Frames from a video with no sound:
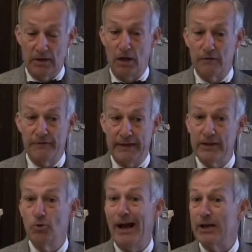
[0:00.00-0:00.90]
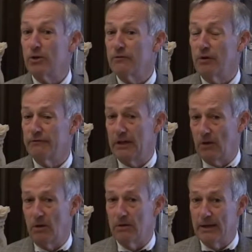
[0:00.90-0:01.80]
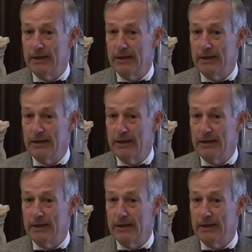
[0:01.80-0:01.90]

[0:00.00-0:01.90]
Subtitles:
love into anger for Felon.